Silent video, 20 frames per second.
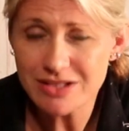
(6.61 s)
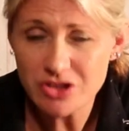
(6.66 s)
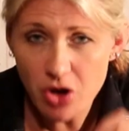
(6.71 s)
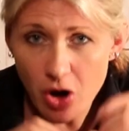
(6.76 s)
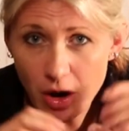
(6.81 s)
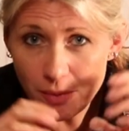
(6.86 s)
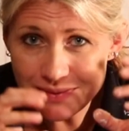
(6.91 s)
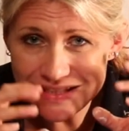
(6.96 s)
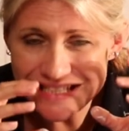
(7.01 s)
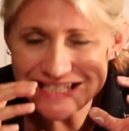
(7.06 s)

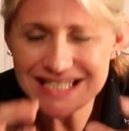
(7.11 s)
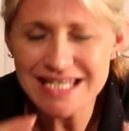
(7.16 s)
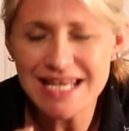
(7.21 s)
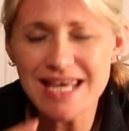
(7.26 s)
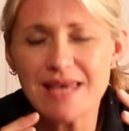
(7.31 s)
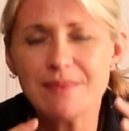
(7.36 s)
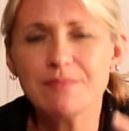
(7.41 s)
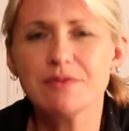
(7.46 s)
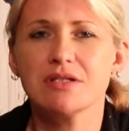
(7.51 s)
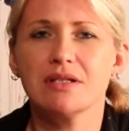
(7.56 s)
top
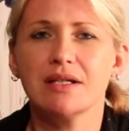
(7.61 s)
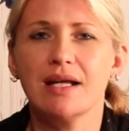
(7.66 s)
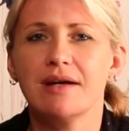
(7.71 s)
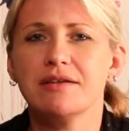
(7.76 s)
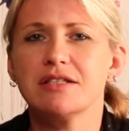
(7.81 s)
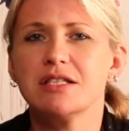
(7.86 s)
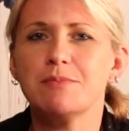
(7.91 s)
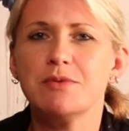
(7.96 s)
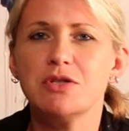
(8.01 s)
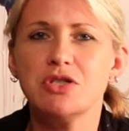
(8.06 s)
tips on
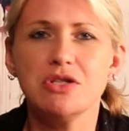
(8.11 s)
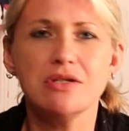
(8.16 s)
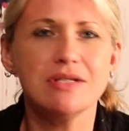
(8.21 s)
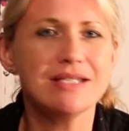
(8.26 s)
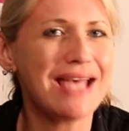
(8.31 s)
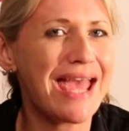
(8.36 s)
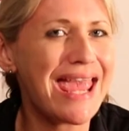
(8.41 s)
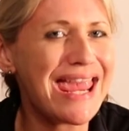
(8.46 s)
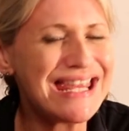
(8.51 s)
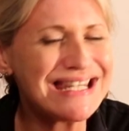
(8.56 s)
how to
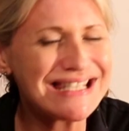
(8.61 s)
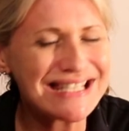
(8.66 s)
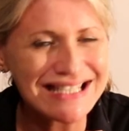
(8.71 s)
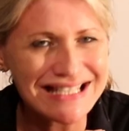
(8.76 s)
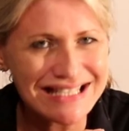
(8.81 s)
produce 8